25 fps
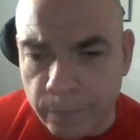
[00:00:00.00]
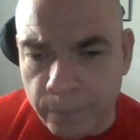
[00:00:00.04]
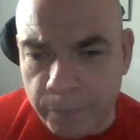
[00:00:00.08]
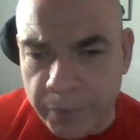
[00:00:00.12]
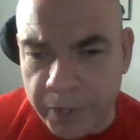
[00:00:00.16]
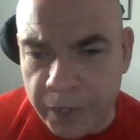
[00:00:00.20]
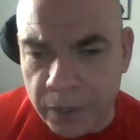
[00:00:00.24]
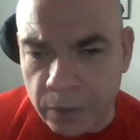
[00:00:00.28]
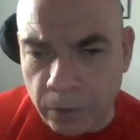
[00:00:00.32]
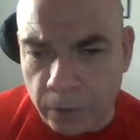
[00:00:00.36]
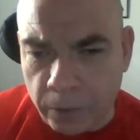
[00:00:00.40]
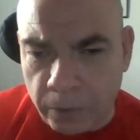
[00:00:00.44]

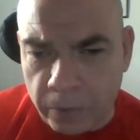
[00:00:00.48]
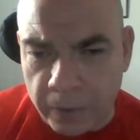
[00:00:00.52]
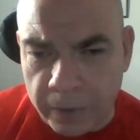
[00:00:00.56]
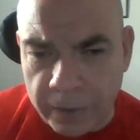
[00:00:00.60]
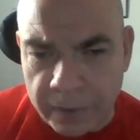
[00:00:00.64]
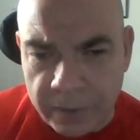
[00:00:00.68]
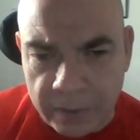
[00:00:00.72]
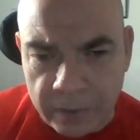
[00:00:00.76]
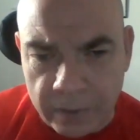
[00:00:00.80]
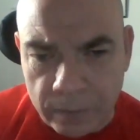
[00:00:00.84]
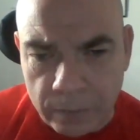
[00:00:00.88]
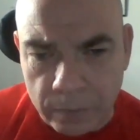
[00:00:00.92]
Peter
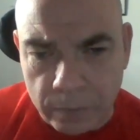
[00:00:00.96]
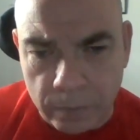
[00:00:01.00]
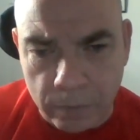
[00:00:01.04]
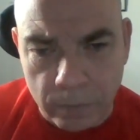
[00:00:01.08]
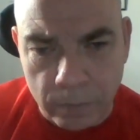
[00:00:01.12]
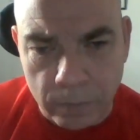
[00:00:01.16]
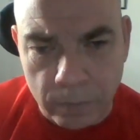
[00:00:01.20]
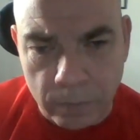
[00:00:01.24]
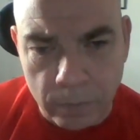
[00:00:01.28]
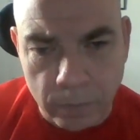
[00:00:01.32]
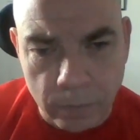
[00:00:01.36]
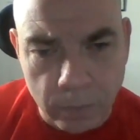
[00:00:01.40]
Criss
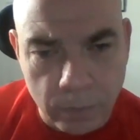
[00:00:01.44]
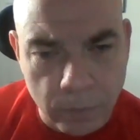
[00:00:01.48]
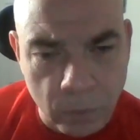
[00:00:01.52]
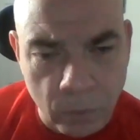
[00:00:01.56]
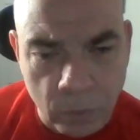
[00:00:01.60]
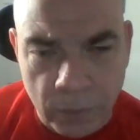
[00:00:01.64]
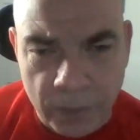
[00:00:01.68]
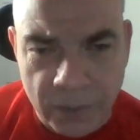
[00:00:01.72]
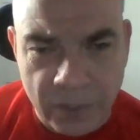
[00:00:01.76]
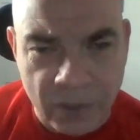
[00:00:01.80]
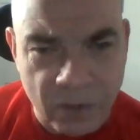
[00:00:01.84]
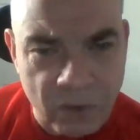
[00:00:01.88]

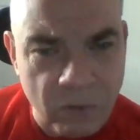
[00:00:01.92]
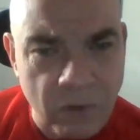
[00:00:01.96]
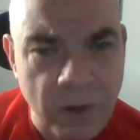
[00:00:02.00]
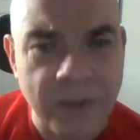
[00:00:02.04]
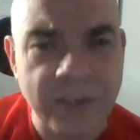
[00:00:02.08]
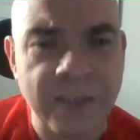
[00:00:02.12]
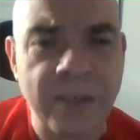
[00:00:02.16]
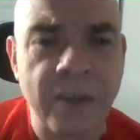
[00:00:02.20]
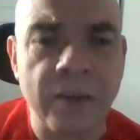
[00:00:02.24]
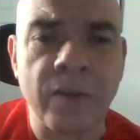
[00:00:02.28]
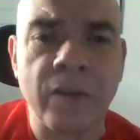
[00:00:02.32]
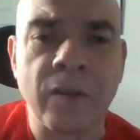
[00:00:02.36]
was
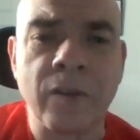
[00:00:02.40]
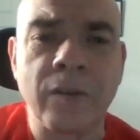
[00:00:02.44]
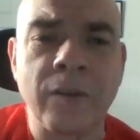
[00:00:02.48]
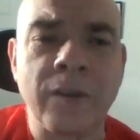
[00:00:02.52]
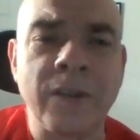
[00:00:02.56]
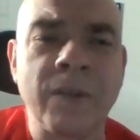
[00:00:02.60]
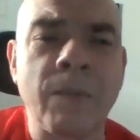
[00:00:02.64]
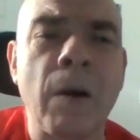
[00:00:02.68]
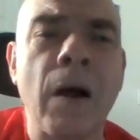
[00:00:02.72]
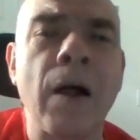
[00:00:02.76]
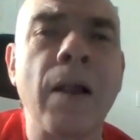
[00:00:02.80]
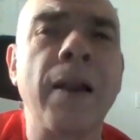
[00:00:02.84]
thrust into the
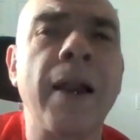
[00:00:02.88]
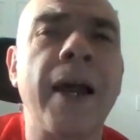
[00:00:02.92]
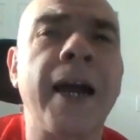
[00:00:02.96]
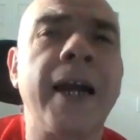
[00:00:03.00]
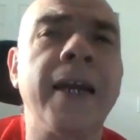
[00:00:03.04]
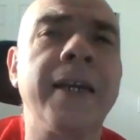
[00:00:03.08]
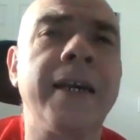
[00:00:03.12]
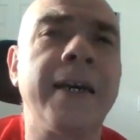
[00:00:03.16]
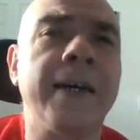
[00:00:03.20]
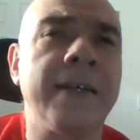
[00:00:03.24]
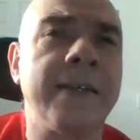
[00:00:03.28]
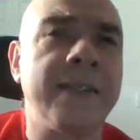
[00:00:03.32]

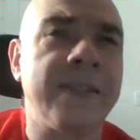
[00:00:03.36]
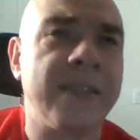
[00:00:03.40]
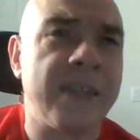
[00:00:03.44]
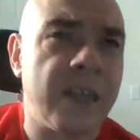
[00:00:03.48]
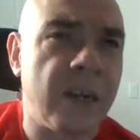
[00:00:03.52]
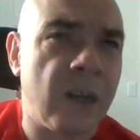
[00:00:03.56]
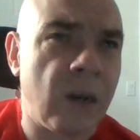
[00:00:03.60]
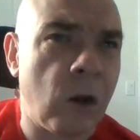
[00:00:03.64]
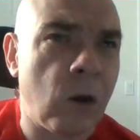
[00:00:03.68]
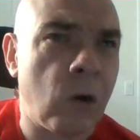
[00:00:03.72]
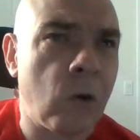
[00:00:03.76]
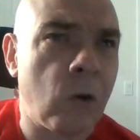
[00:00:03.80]
spotlight as the